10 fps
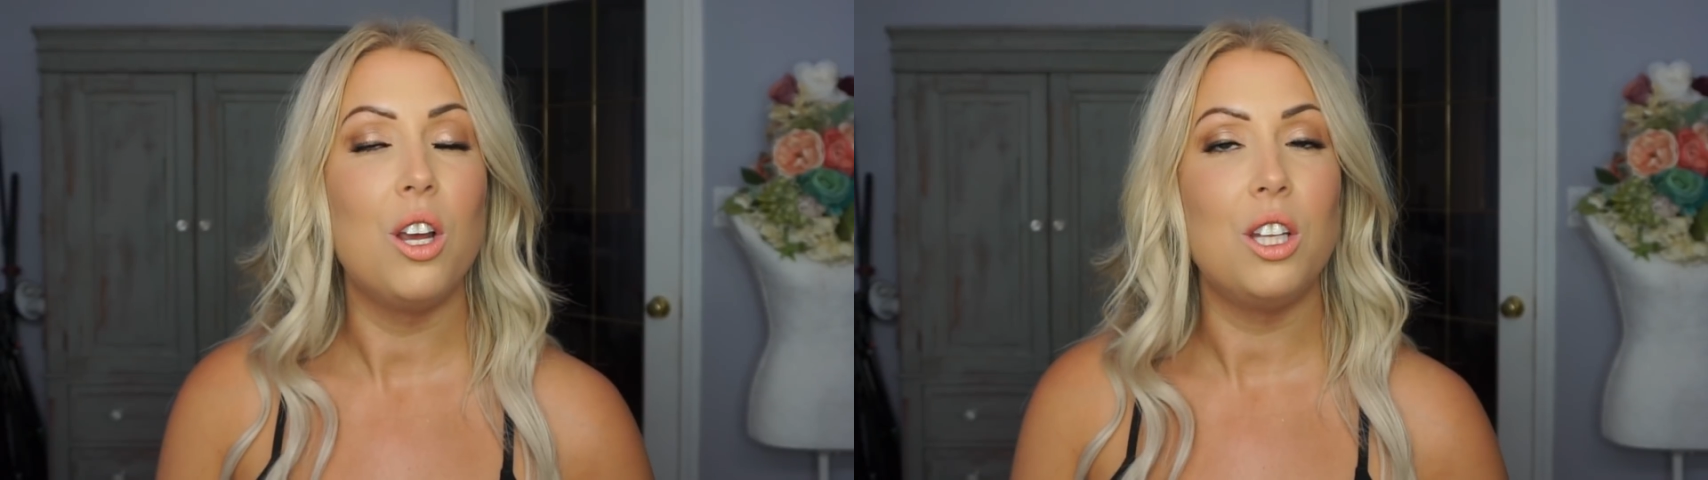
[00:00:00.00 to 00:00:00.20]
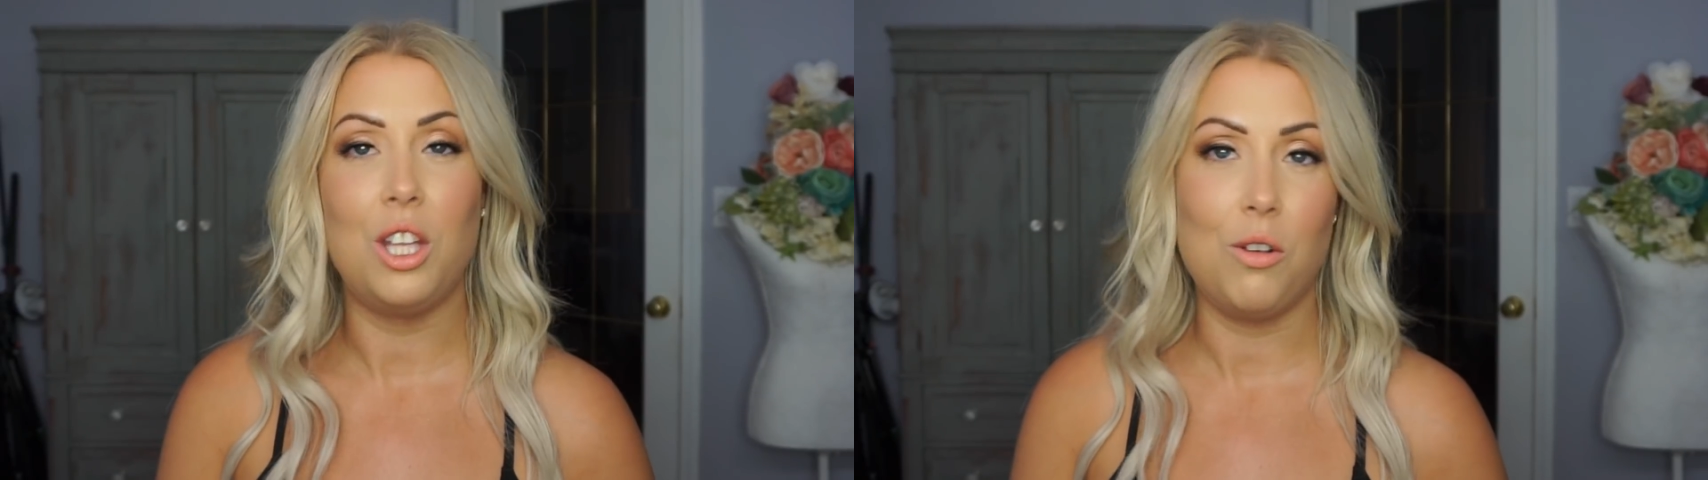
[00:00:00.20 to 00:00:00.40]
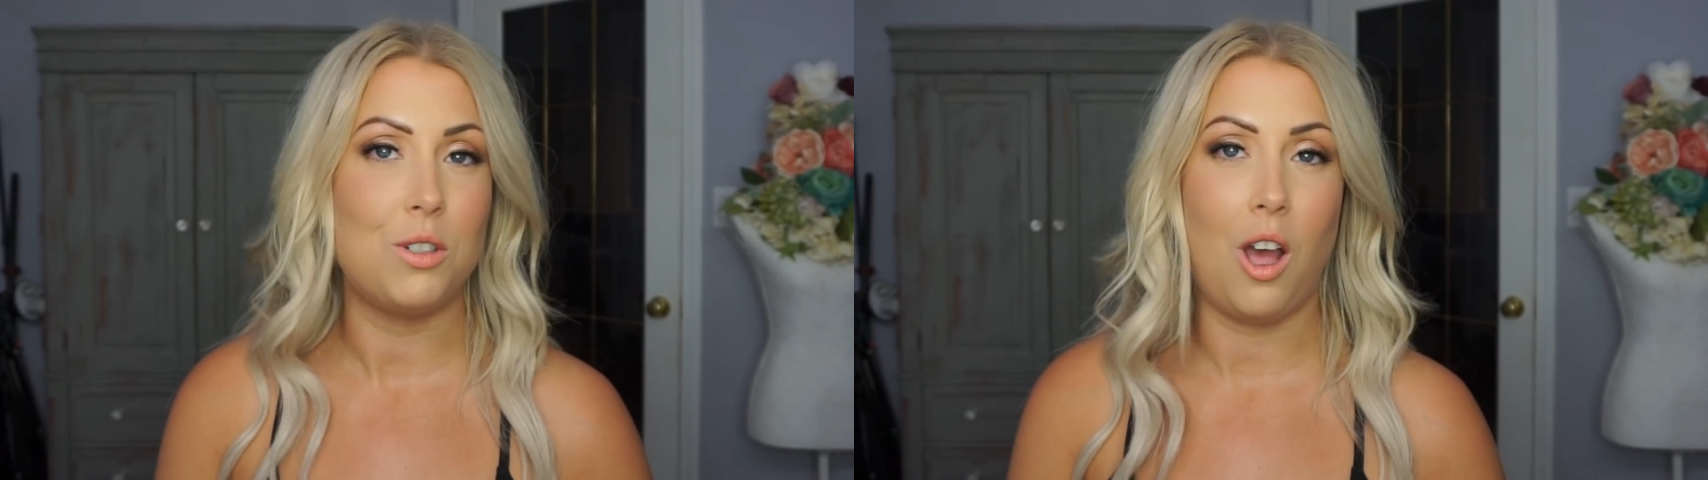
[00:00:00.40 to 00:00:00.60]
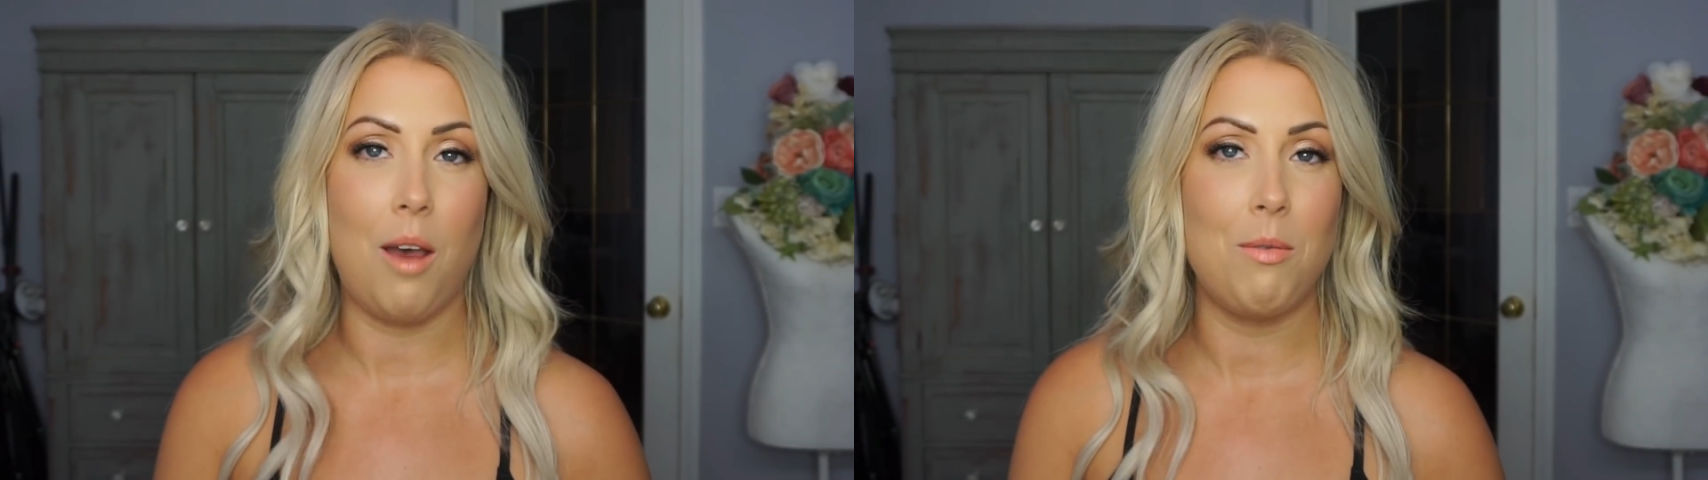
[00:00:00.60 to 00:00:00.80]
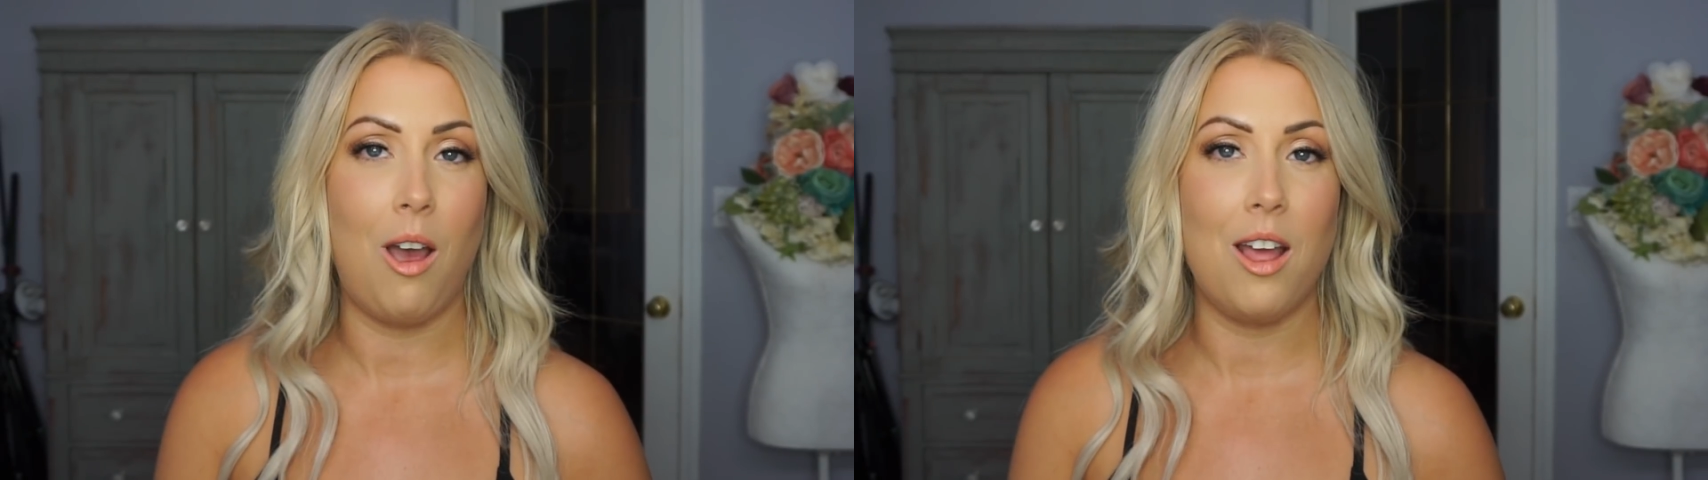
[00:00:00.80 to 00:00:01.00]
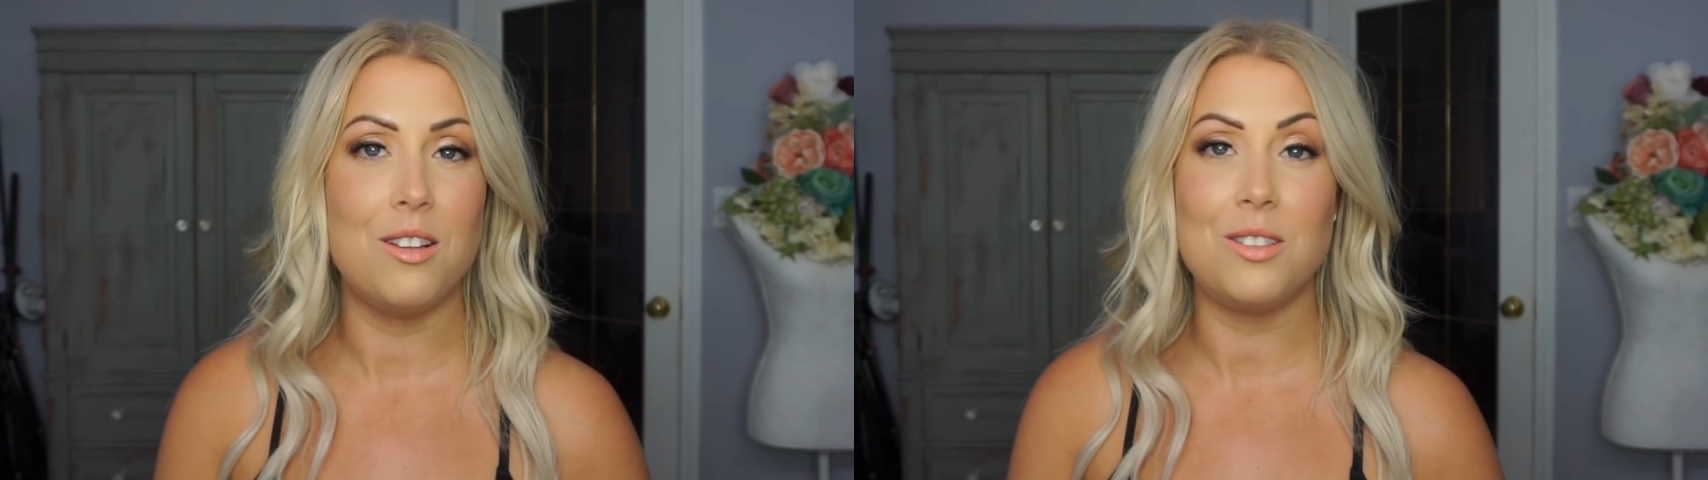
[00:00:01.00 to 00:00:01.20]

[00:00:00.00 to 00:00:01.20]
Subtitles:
cute top knot.